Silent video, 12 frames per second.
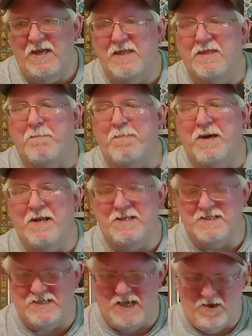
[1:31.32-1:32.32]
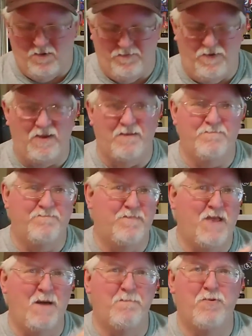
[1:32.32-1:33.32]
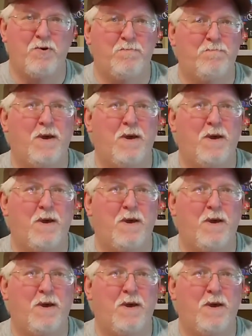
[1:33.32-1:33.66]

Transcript: the pin itself, I'm putting